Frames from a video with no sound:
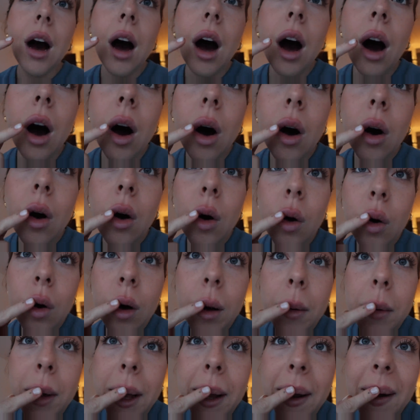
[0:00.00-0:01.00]

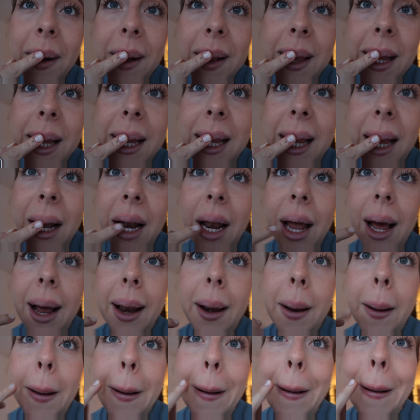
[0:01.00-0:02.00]
oh my god, this lip
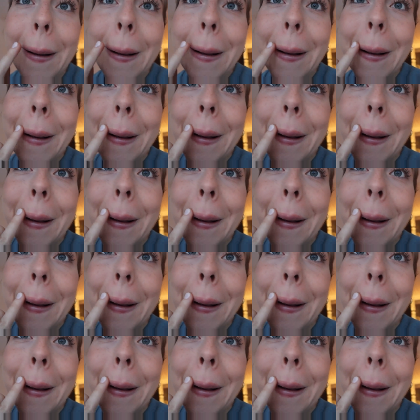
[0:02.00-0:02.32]
liner.